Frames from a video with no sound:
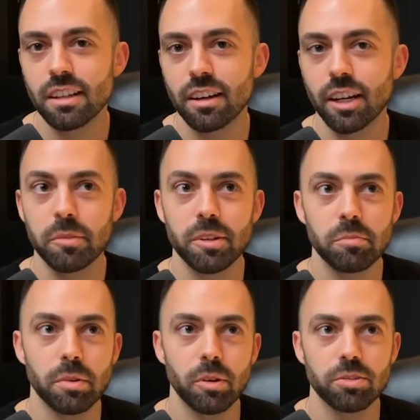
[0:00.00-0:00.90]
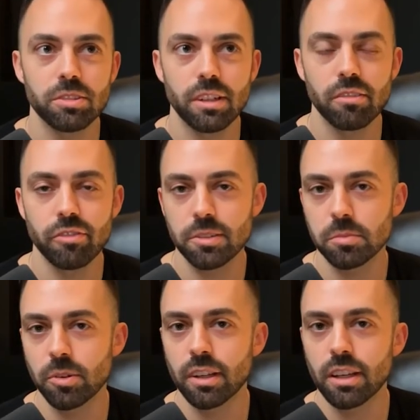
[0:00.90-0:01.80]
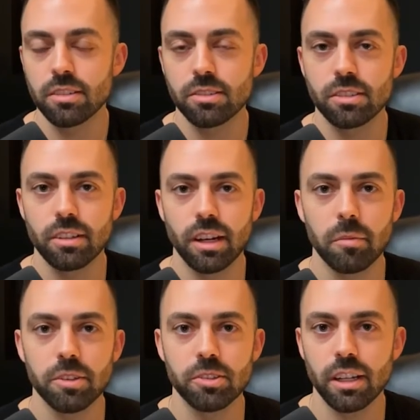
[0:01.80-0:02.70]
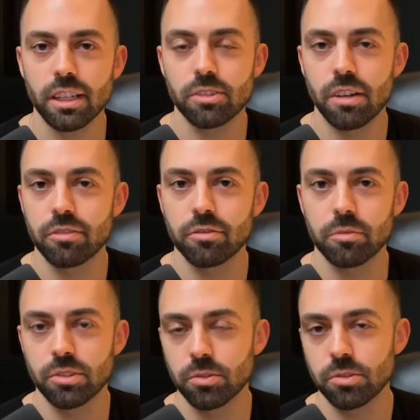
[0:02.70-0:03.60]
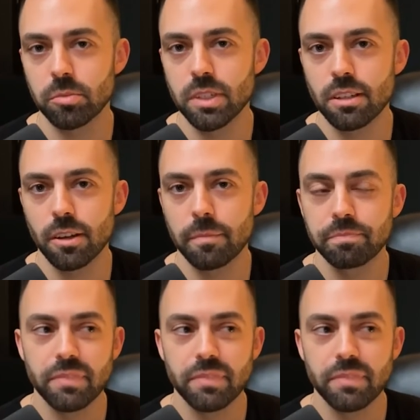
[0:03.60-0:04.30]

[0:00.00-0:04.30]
all right, I'm going to post it on Facebook and Instagram and try to get traffic from social media.